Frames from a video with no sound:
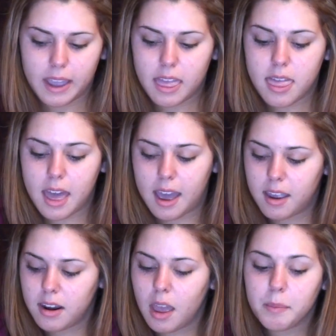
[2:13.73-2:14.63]
Okay,
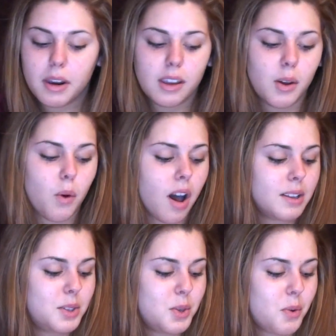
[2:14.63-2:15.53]
then I'm going to go
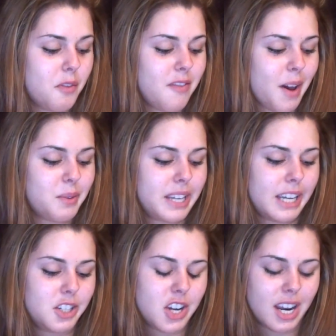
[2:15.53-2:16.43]
on to
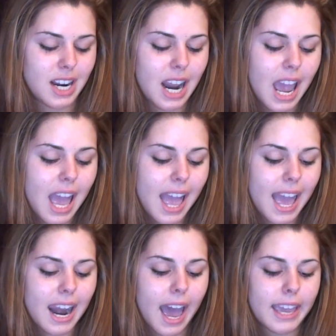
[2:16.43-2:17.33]
foundation,
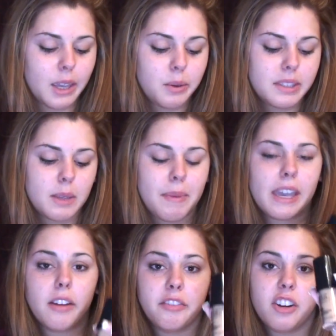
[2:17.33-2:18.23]
and I use the
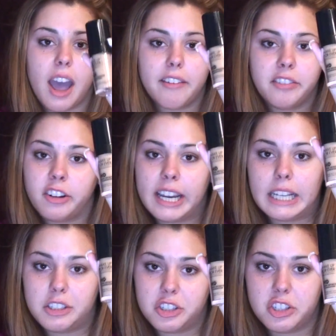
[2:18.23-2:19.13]
Makeup Forever
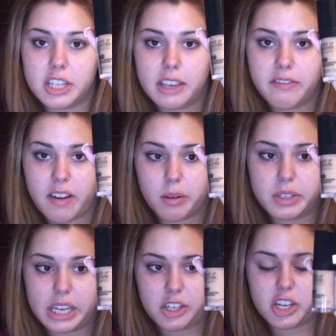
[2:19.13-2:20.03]
HD
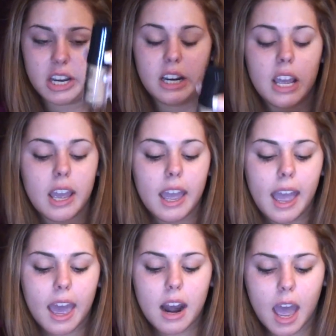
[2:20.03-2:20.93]
foundation,
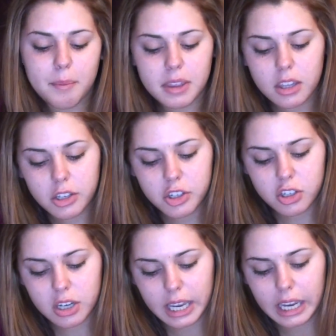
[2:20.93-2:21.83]
and I'm in the
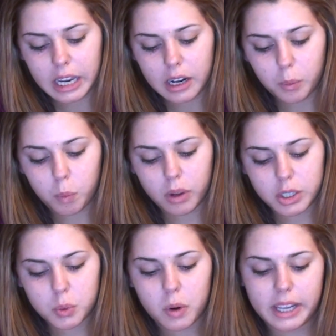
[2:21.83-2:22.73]
shade
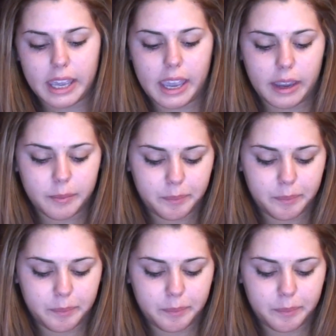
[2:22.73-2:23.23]
128.